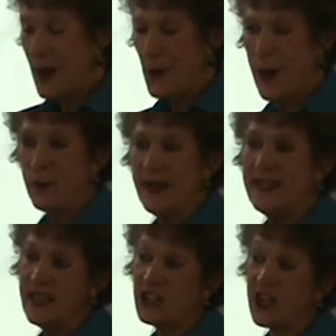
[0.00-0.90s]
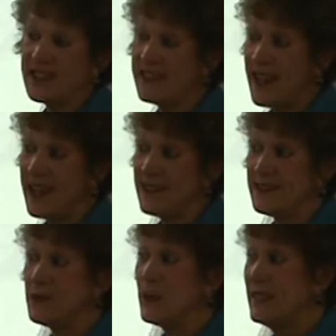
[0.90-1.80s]
when we teach our
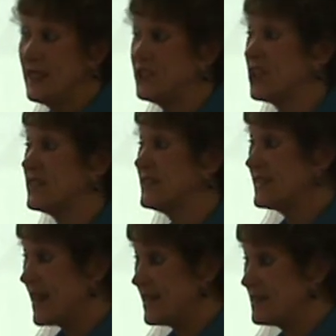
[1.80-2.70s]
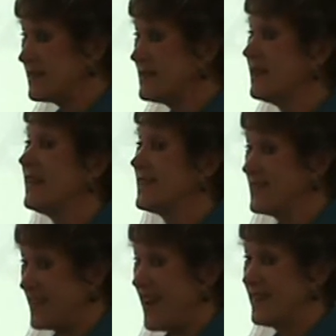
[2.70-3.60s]
sons, we teach our sons'
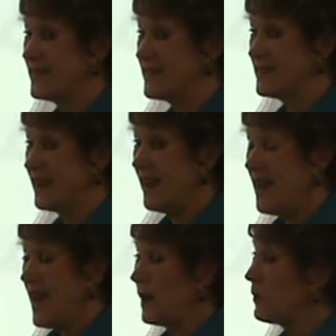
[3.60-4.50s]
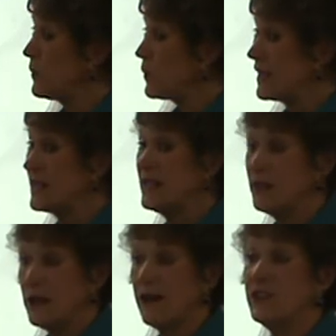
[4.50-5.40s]
sons. And we really
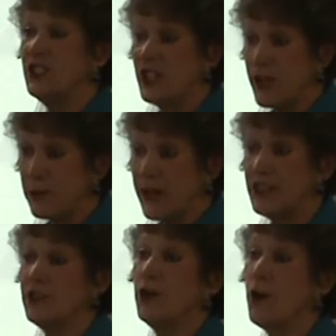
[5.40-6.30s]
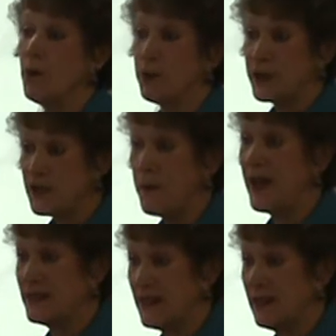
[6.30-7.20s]
do have a generational
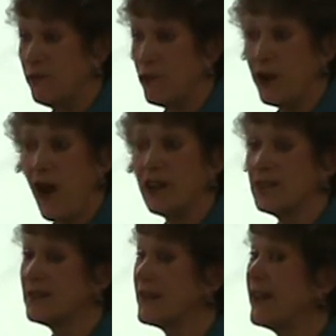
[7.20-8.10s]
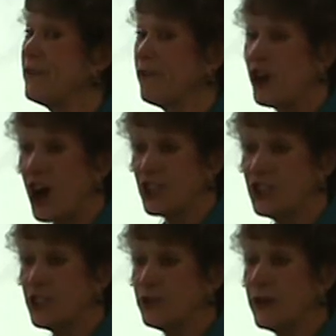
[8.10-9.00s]
perspective. We're not just looking for our
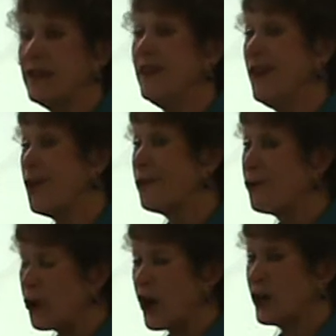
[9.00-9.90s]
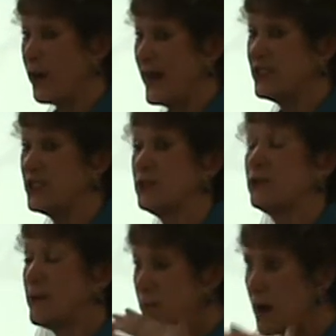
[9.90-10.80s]
children or for our
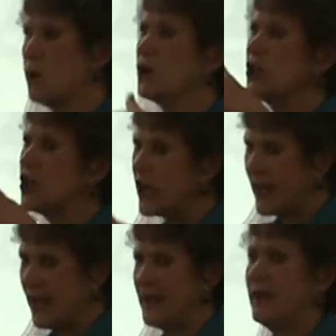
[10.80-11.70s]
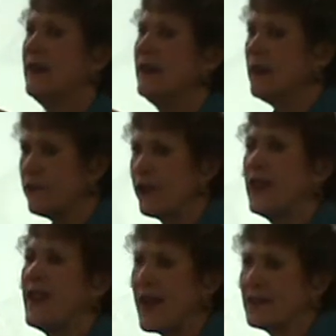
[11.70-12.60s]
grandchildren, but we're looking for the
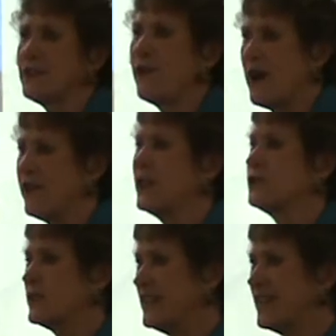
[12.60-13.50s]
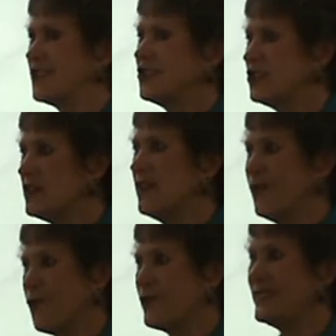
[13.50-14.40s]
next 500 years, should the
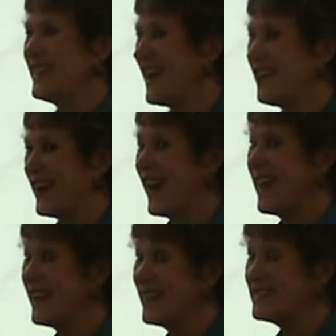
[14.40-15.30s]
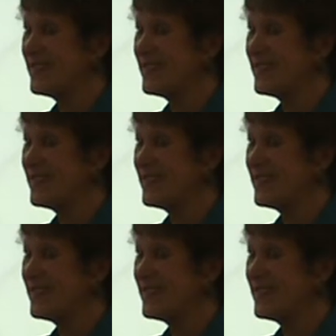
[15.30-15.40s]
Lord tarry. And it's